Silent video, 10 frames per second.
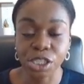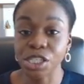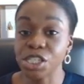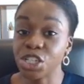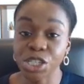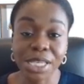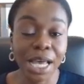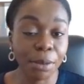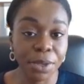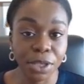This is just
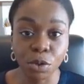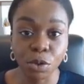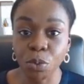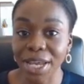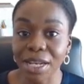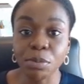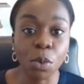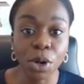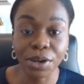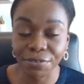helping you write it
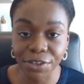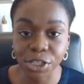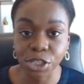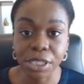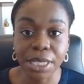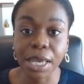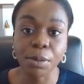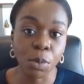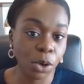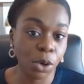more efficiently
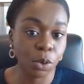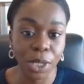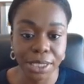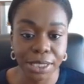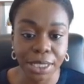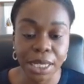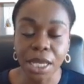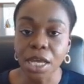and more quickly.